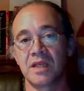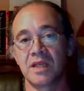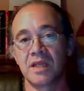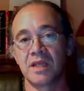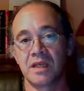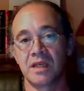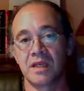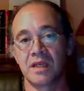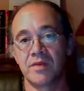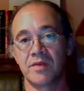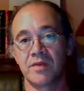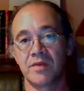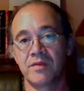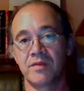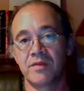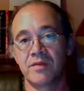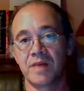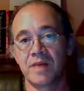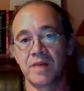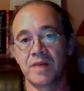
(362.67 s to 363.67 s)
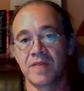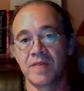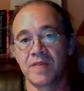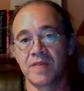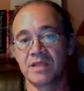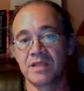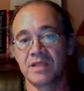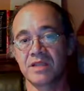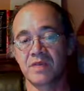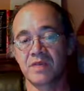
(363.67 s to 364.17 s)
and he would give you back money
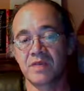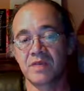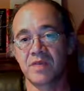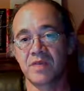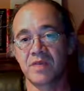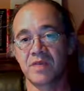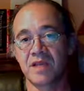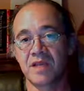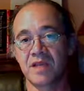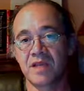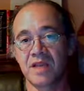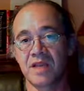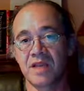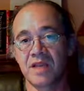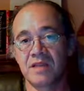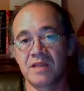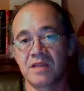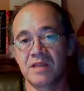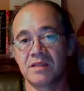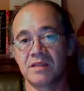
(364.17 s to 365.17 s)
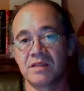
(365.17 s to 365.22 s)
stamped with the king's head.